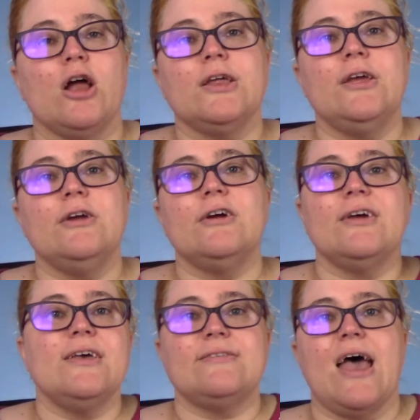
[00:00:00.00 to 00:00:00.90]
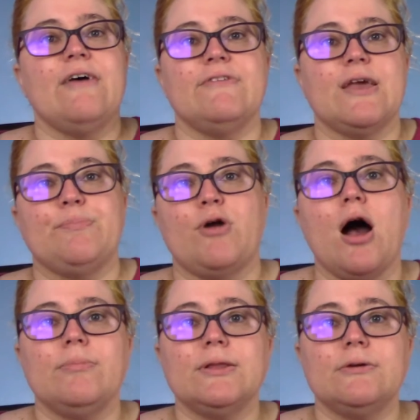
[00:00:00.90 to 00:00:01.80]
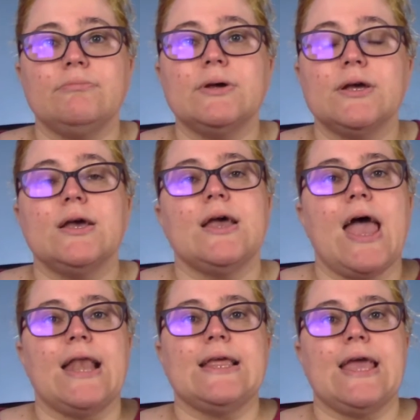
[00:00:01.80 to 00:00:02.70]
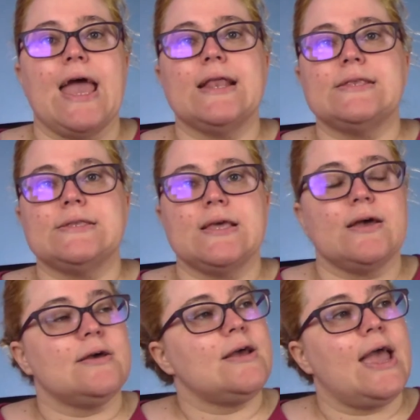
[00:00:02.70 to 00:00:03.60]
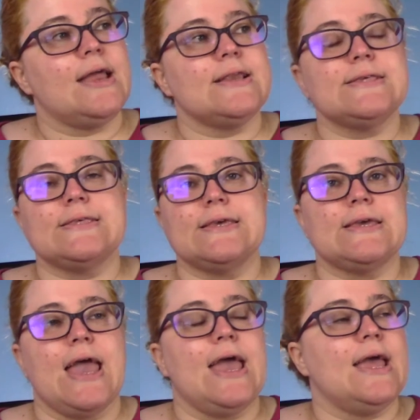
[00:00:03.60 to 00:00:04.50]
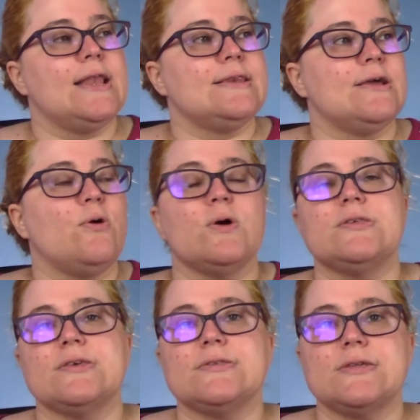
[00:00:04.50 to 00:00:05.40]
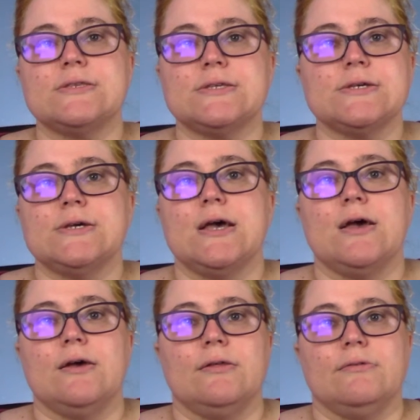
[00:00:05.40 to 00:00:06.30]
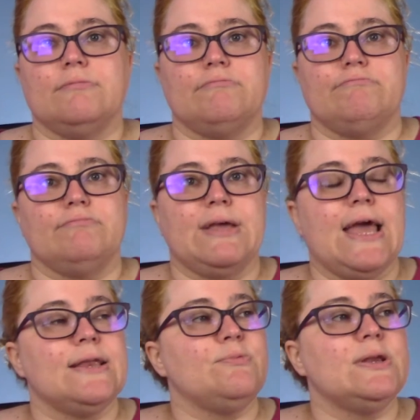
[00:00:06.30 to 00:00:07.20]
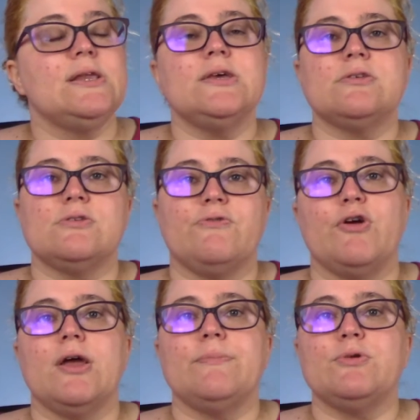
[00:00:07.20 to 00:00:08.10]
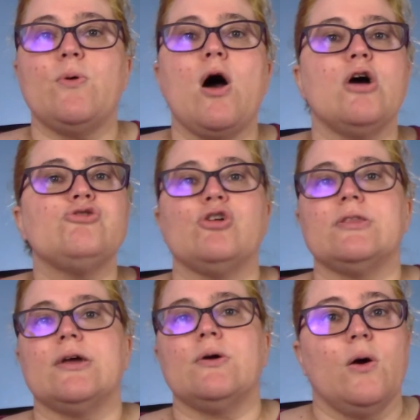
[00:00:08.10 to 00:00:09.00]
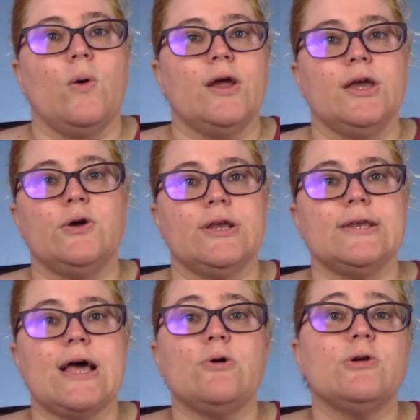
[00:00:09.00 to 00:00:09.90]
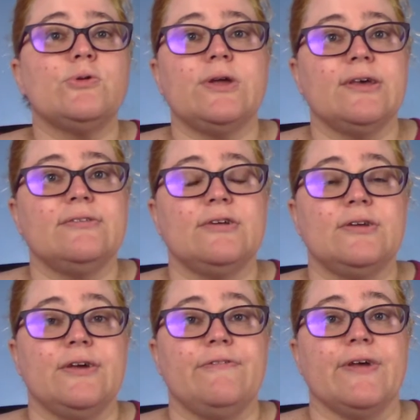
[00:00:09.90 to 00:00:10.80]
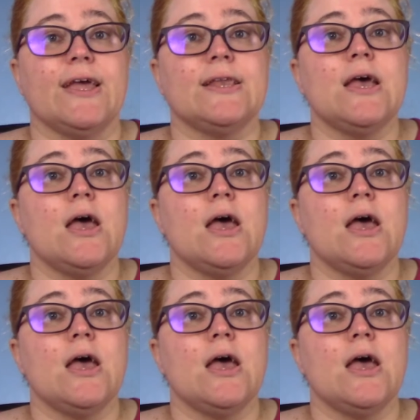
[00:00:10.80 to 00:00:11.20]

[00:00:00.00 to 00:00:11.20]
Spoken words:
here is having a problem and can't, and the course isn't getting released for him to watch, or he couldn't download his certificate.